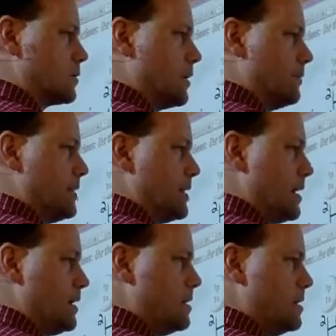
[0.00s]
we'll write
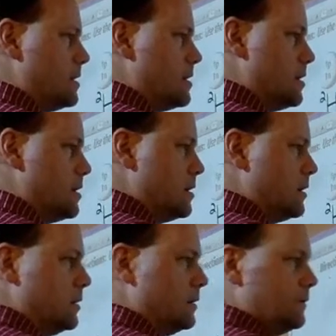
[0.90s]
Ba.
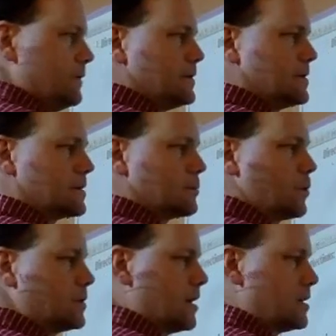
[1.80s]
56
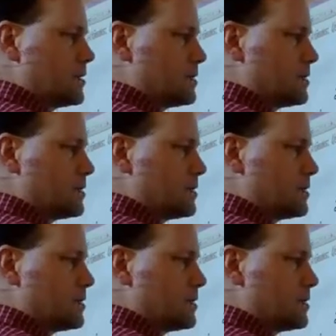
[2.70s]
protons.